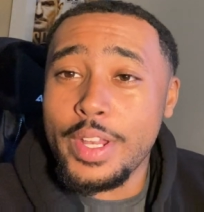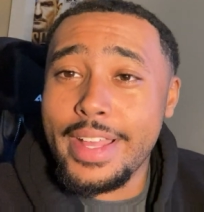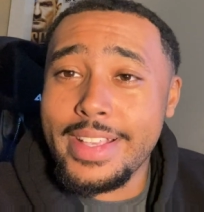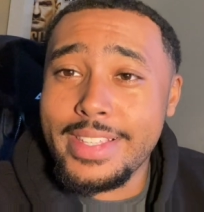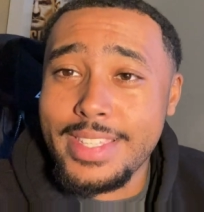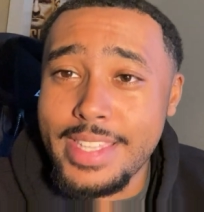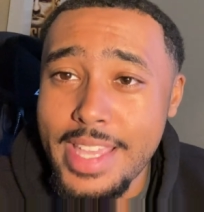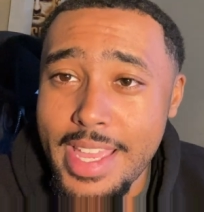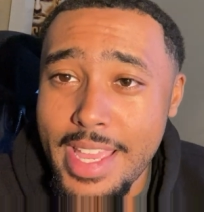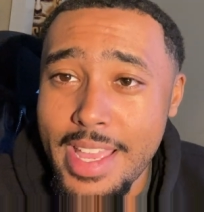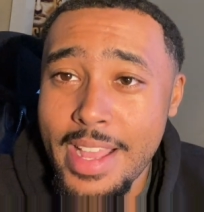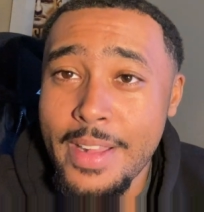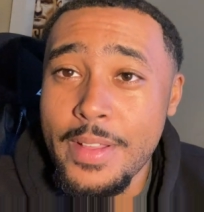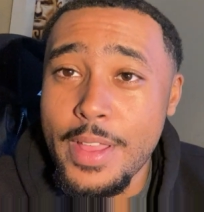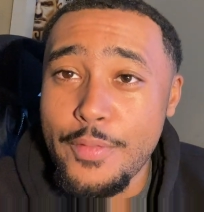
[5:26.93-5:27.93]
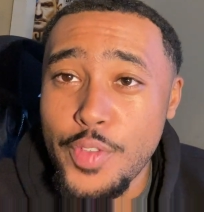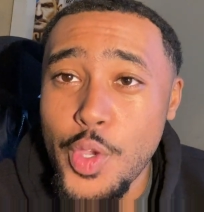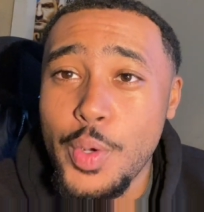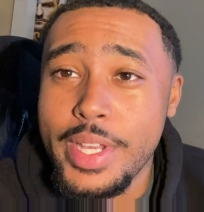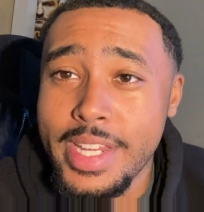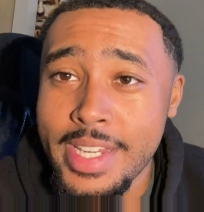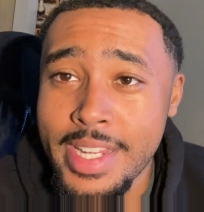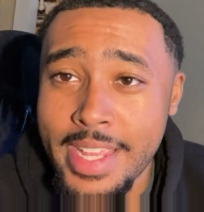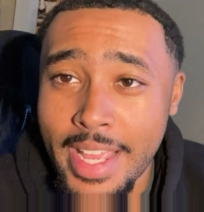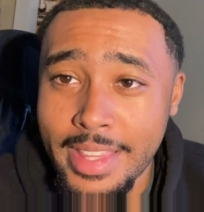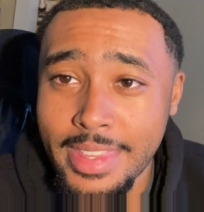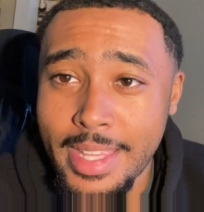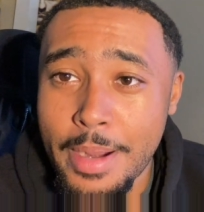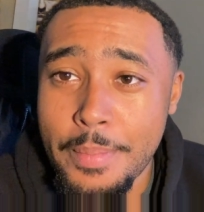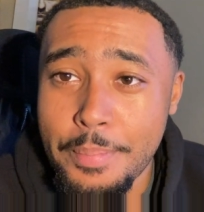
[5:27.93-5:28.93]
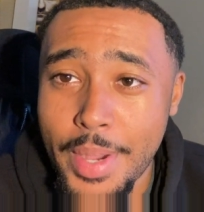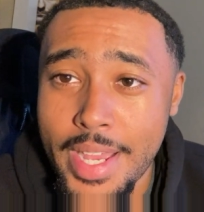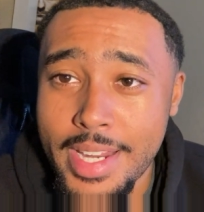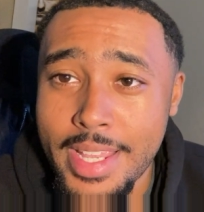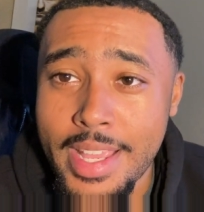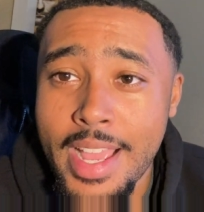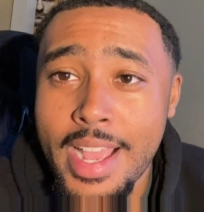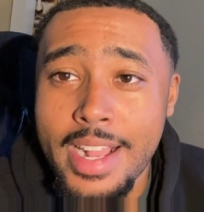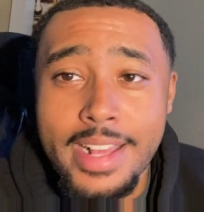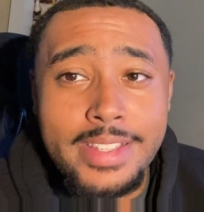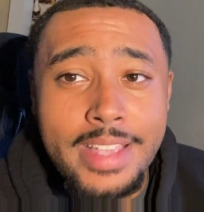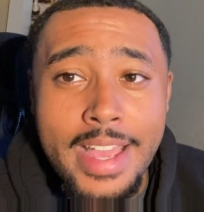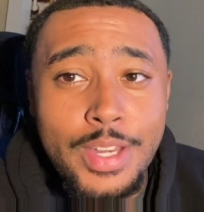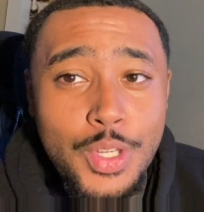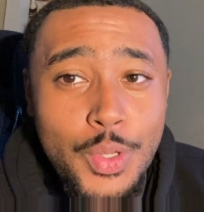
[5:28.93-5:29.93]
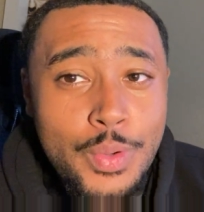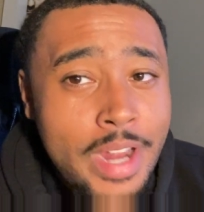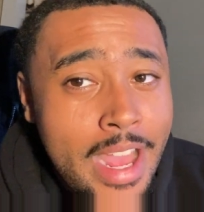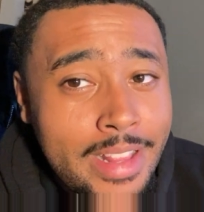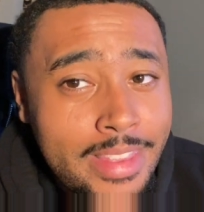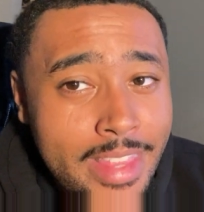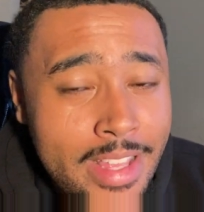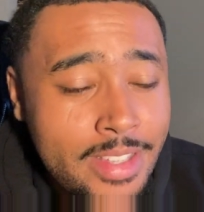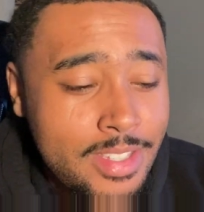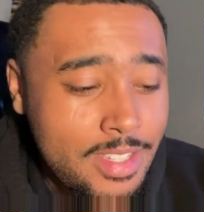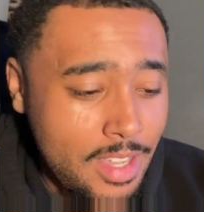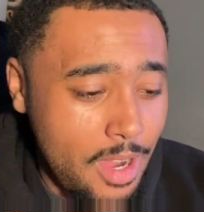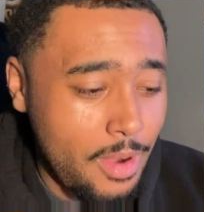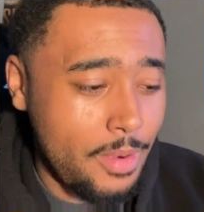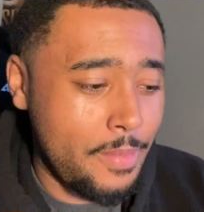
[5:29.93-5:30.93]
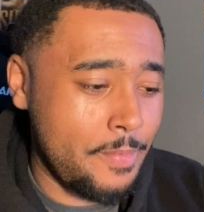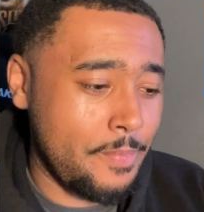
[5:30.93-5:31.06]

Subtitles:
Let's see if you can get there, buddy, because I do not think so.